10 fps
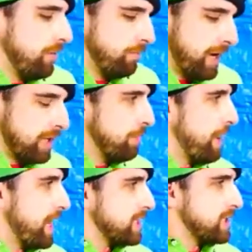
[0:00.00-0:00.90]
Uh, may the
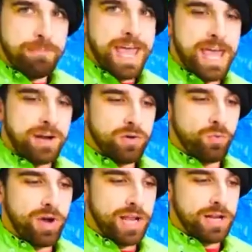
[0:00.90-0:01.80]
best man
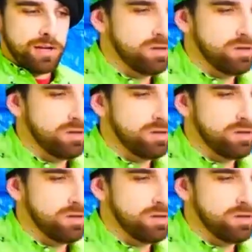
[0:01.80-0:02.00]
win.